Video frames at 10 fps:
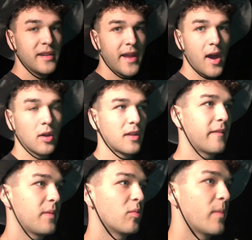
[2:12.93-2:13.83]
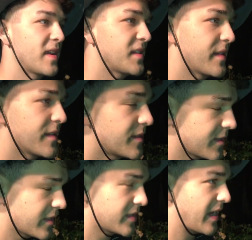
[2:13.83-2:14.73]
Now, a lot of people may say this
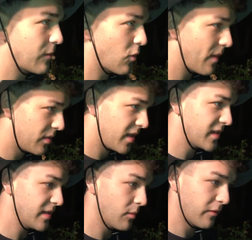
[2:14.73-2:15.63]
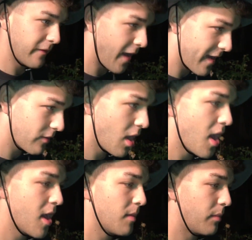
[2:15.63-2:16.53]
is the same weapon as number 5,
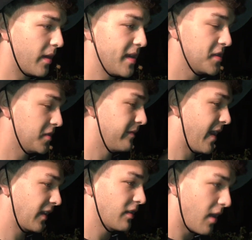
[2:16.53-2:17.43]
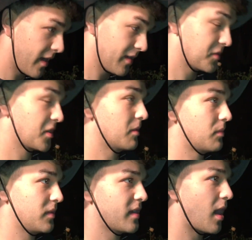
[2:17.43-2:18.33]
but it is in fact not. It is a
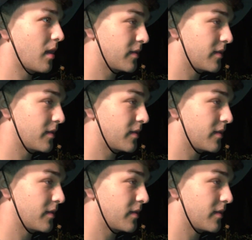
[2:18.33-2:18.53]
complete